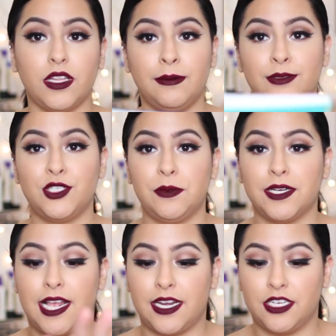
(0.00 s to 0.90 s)
I'm super
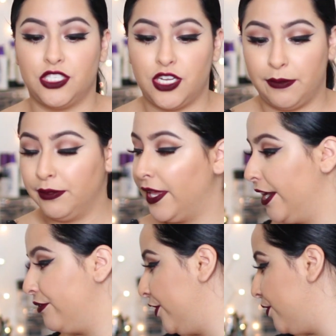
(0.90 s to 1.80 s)
excited to start
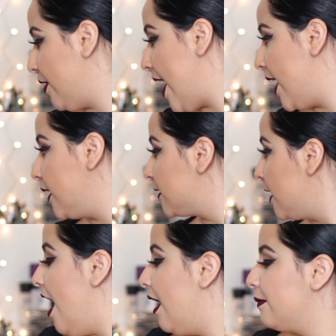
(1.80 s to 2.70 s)
planning for you guys.
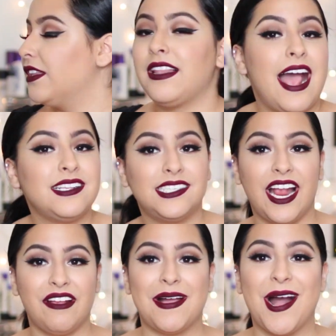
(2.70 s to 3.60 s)
Um, the last
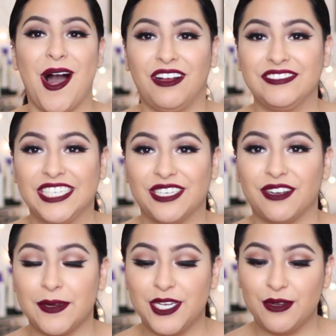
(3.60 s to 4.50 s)
thing in my haul video
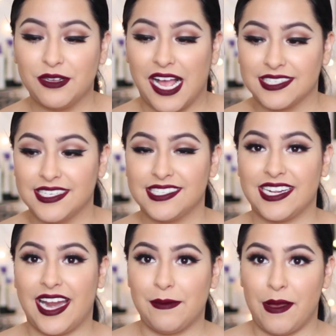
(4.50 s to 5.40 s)
are my new glasses
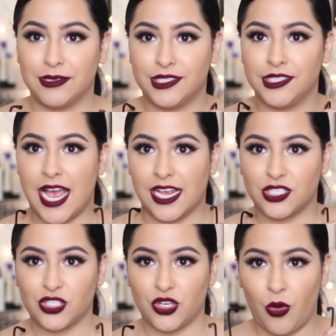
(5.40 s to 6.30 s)
that I'm
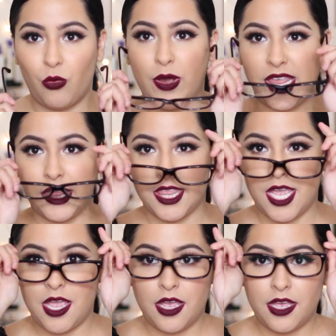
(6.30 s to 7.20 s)
obsessed with.
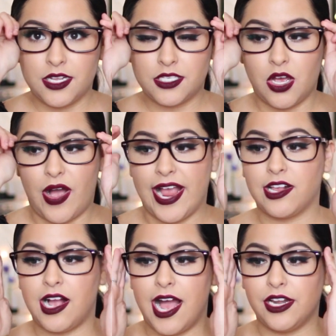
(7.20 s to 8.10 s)
So
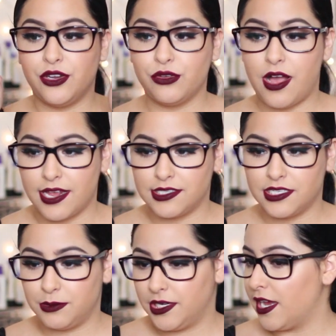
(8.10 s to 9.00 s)
I got new
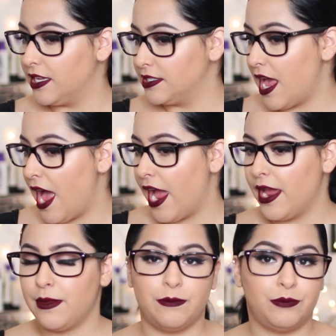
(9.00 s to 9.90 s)
glasses because
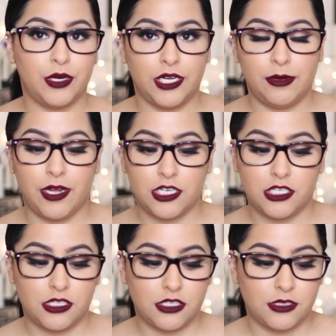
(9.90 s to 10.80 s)
I'm pretty
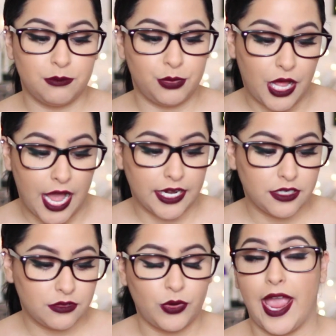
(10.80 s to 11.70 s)
much blind.